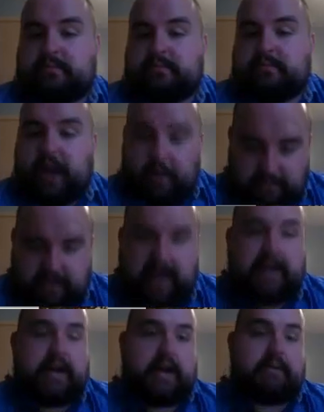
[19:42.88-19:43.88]
No,
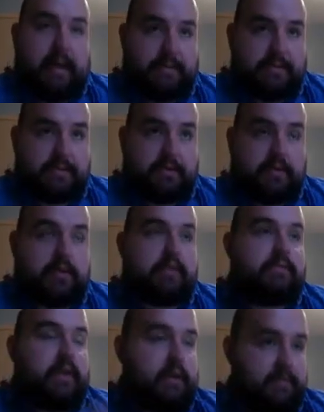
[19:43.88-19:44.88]
very not.
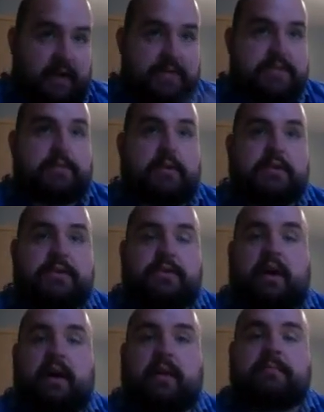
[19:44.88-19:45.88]
Absolutely. Very, very similar to
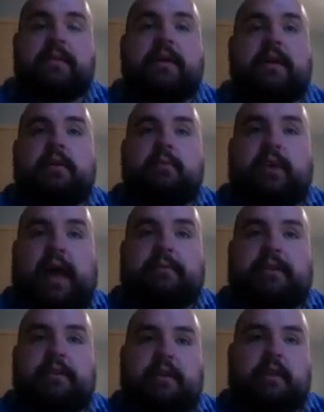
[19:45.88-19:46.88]
what
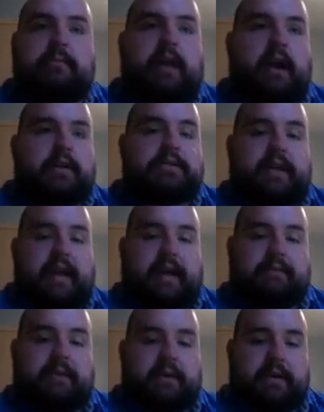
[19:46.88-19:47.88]
happened in the Americas and in
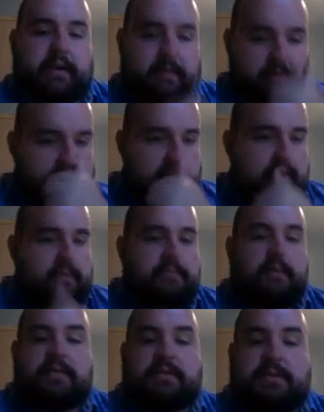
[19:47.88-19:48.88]
Africa.
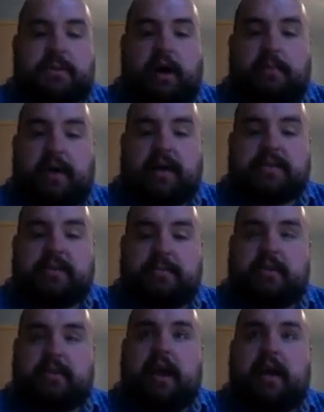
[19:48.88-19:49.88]
The smallpox and
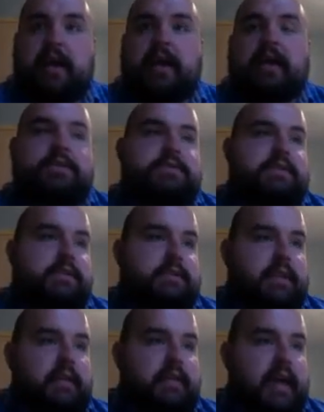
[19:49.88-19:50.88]
malaria and
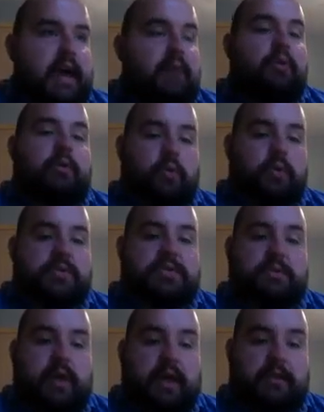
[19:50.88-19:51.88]
diseases like that were, of
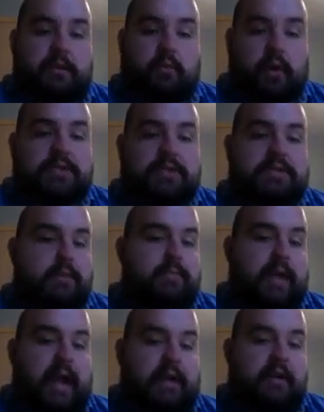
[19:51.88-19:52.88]
course, had the worst
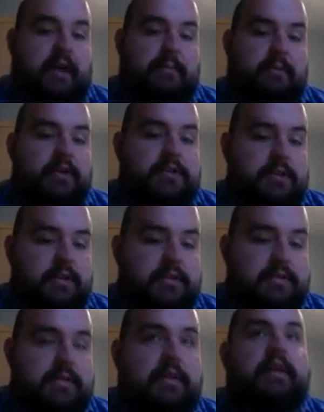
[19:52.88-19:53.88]
impact on Aborigines